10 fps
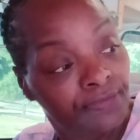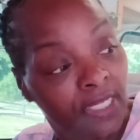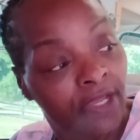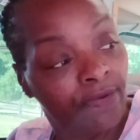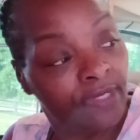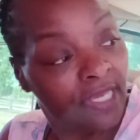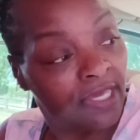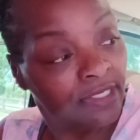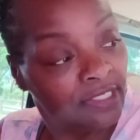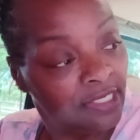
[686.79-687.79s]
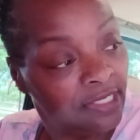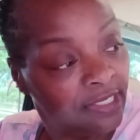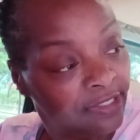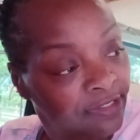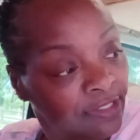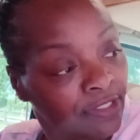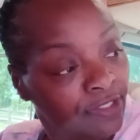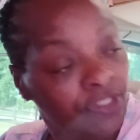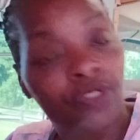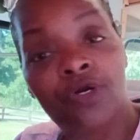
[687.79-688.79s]
Every now and again,
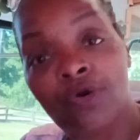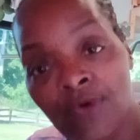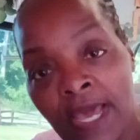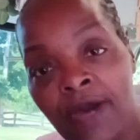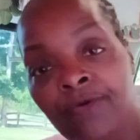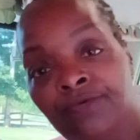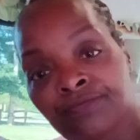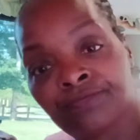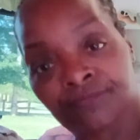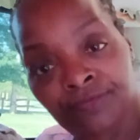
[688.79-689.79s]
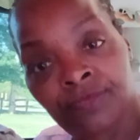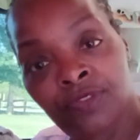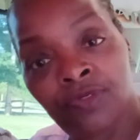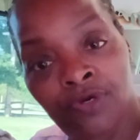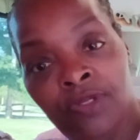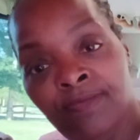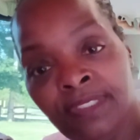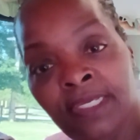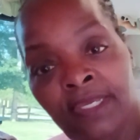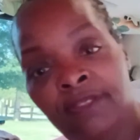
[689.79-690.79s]
you go out, you know what I'm
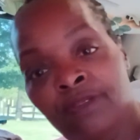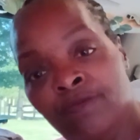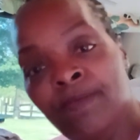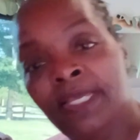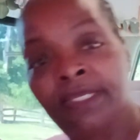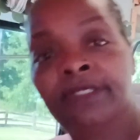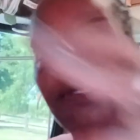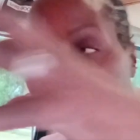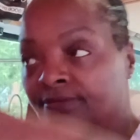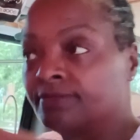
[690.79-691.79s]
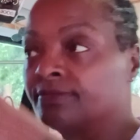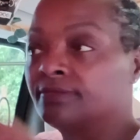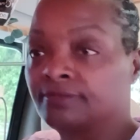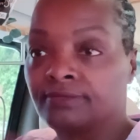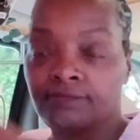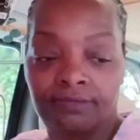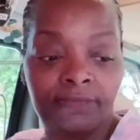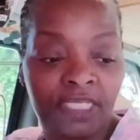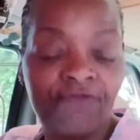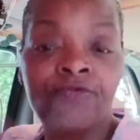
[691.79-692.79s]
saying? You making
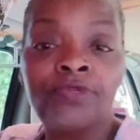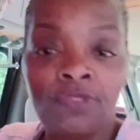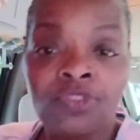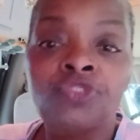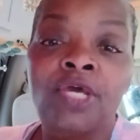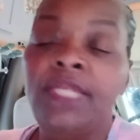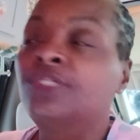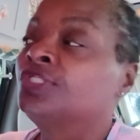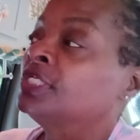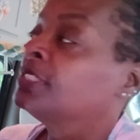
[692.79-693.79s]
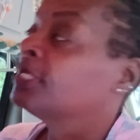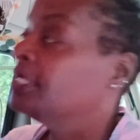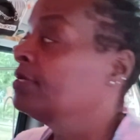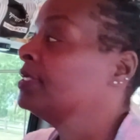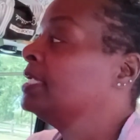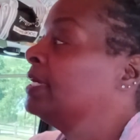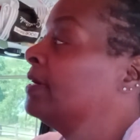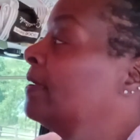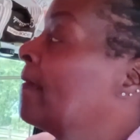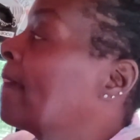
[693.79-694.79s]
different little strategies here and
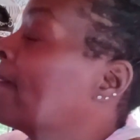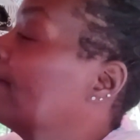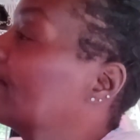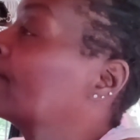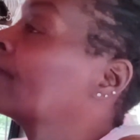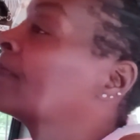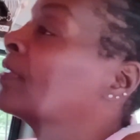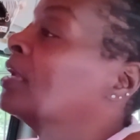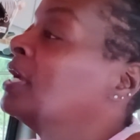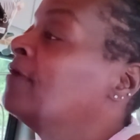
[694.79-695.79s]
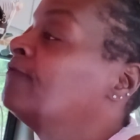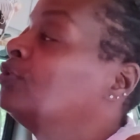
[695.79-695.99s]
there. If